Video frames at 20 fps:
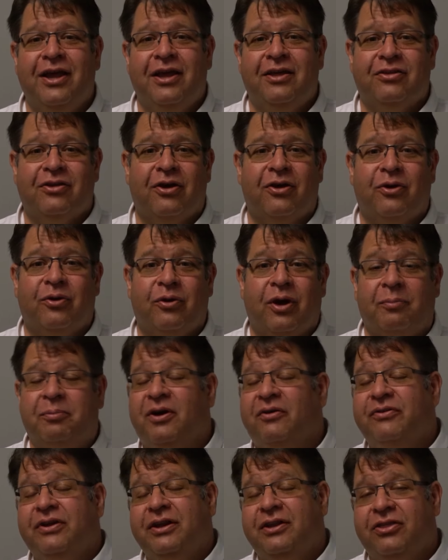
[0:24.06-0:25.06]
So
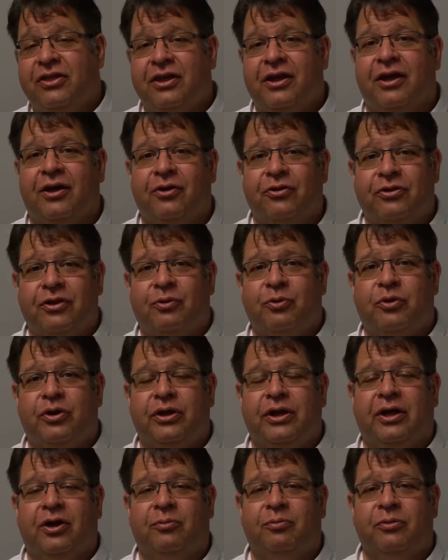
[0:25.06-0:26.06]
above anything else, I
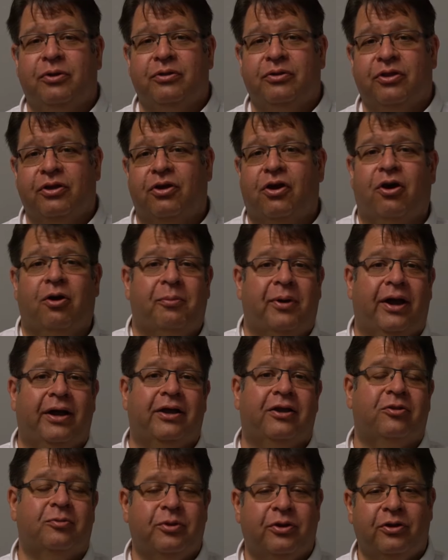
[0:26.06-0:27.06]
want to help the car
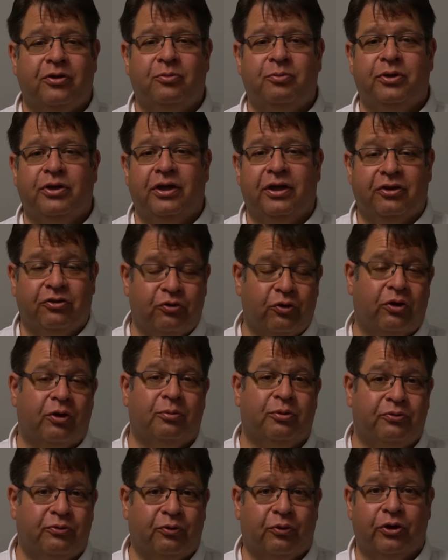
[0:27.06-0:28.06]
buying experience be
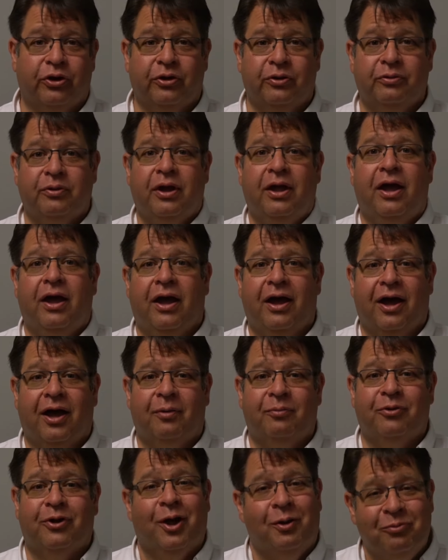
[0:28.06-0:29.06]
enjoyable for you.
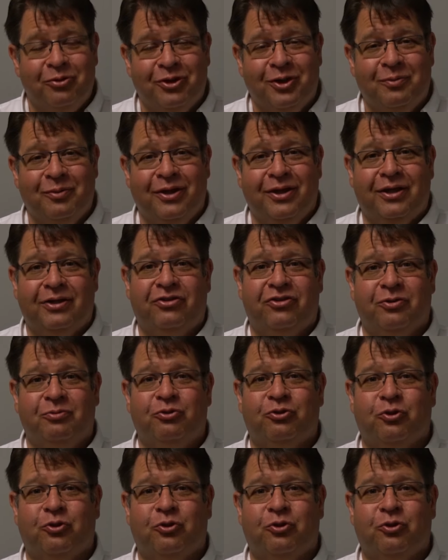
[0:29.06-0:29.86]
Um, come see me at Jim